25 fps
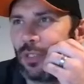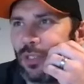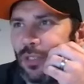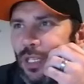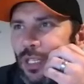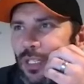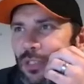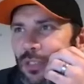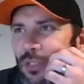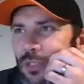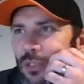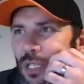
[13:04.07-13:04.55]

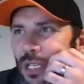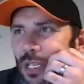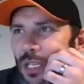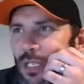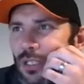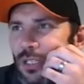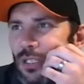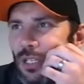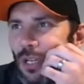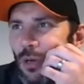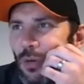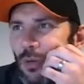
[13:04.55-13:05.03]
they do get
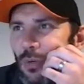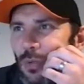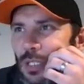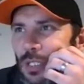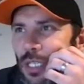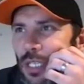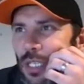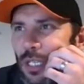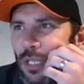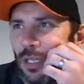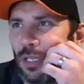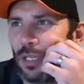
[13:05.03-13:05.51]
sold
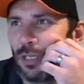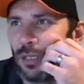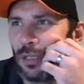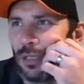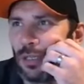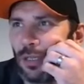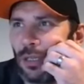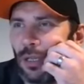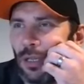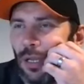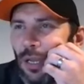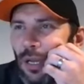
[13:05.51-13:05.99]
at,
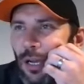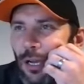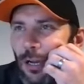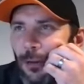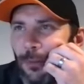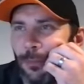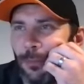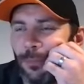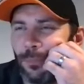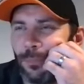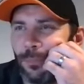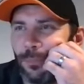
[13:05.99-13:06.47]

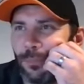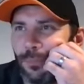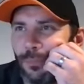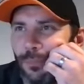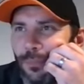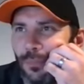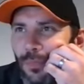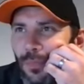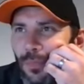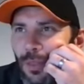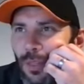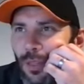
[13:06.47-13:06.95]
um,
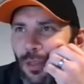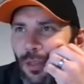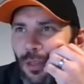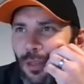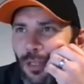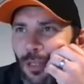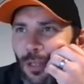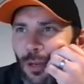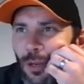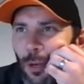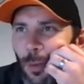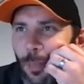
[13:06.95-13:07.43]

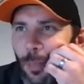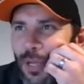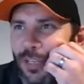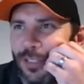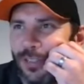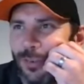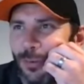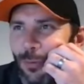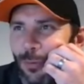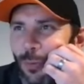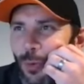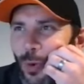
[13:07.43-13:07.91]
you know, a
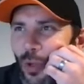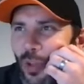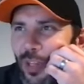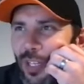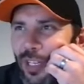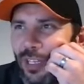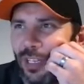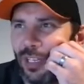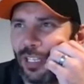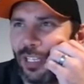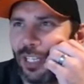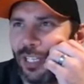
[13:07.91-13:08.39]
base of what
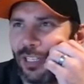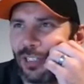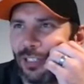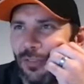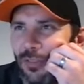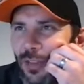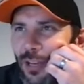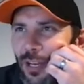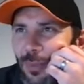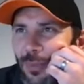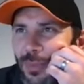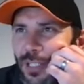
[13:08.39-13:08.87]
they're going to get
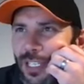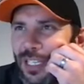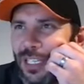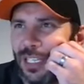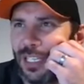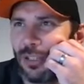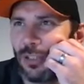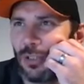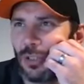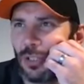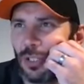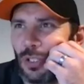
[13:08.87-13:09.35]
developed
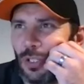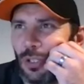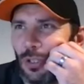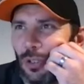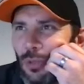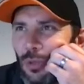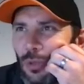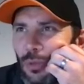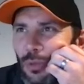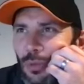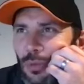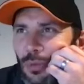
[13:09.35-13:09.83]

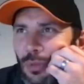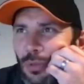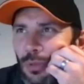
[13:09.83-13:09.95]
into